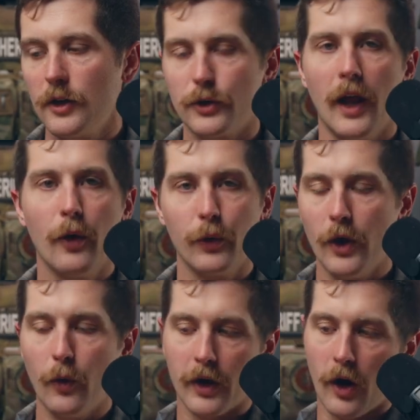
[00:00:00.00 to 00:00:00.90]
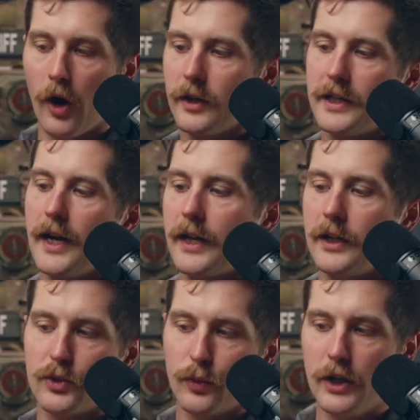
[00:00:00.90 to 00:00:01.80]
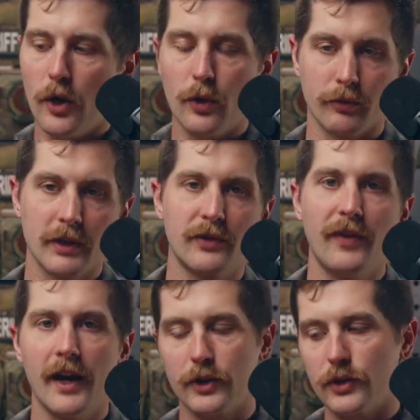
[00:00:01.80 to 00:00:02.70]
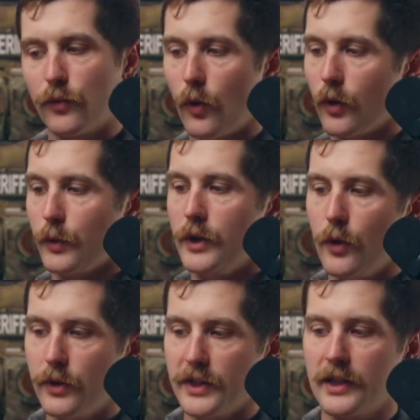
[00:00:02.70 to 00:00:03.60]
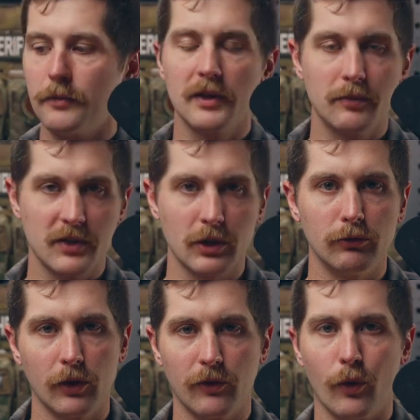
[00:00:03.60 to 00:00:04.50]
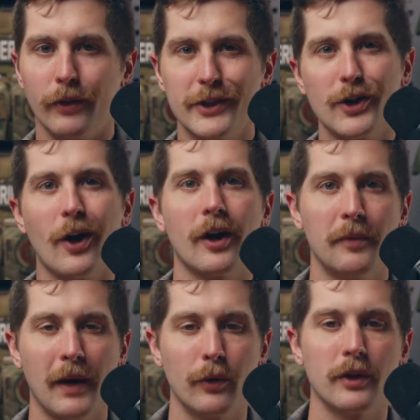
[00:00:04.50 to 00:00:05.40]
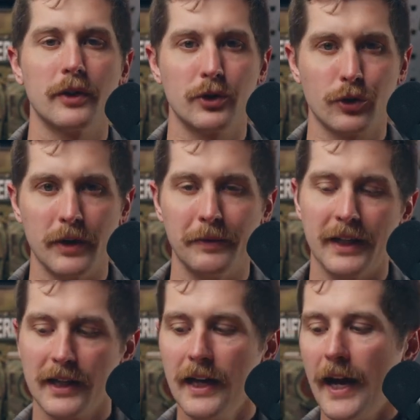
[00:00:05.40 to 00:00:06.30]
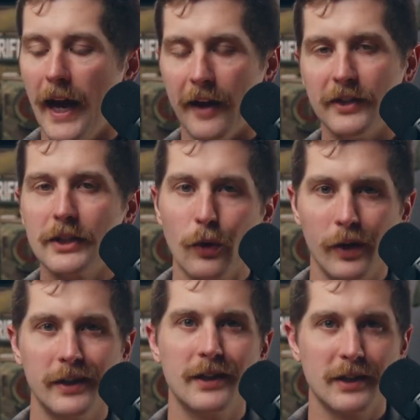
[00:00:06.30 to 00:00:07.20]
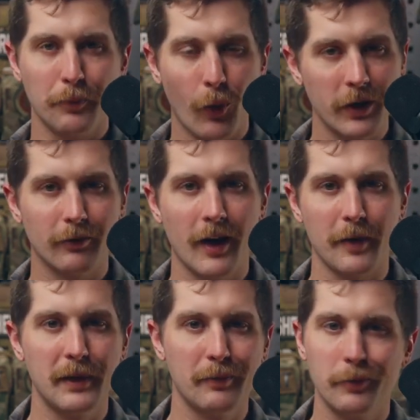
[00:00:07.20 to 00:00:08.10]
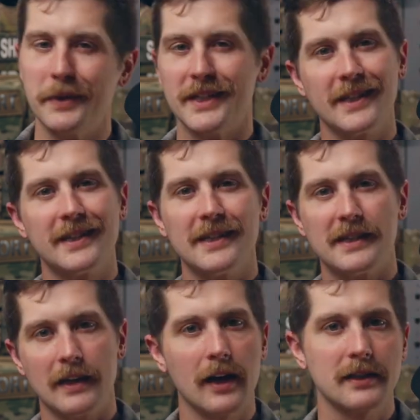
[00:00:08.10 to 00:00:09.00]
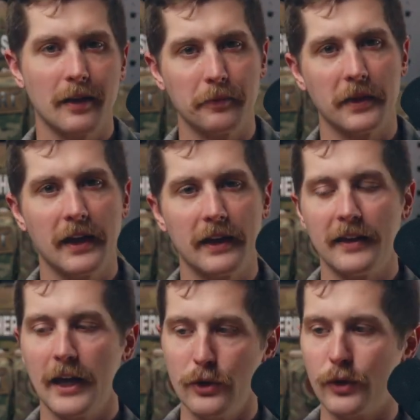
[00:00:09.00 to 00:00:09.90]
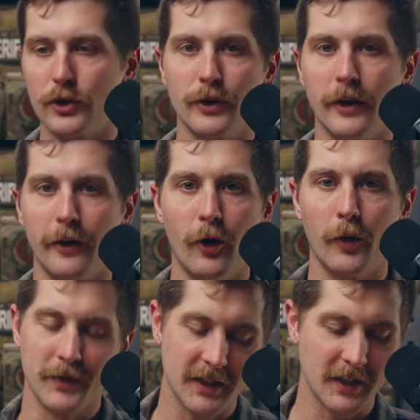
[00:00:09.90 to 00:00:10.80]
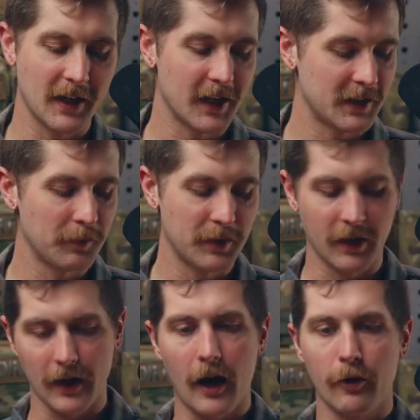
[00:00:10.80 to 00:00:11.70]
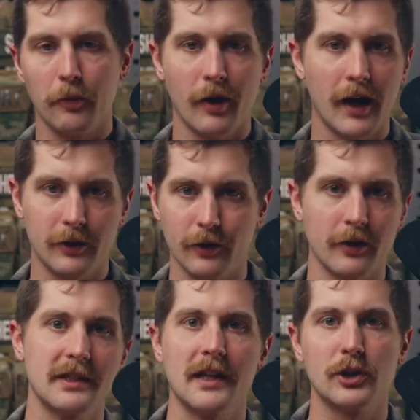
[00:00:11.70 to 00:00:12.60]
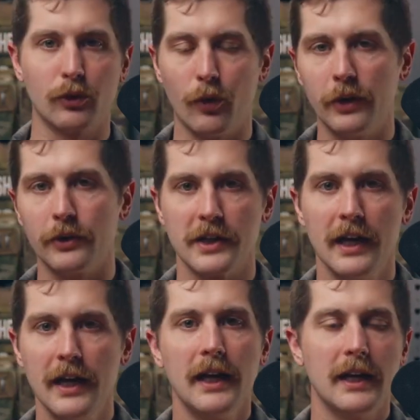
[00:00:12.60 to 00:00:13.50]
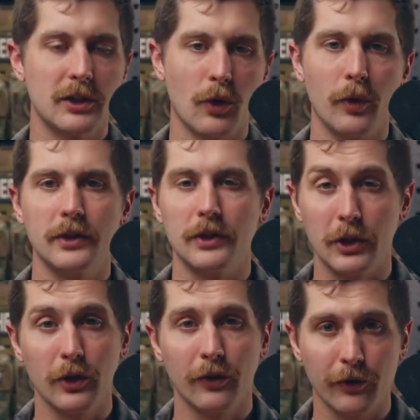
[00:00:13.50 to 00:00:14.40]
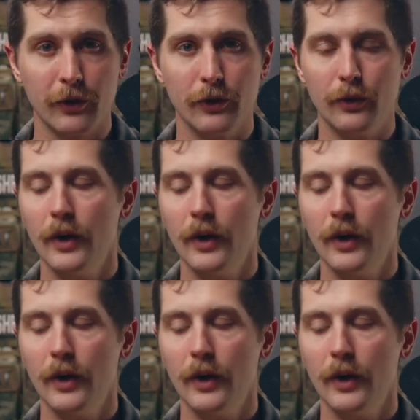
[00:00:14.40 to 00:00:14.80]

now that we know what a heart attack is, we know the risk factors for it, and we know the symptoms to look for. Let's talk about treatment. And this is going to disappoint a lot of people because this is not something that you can treat at home. This is not something a chiropractor or essential oils is going to cure for you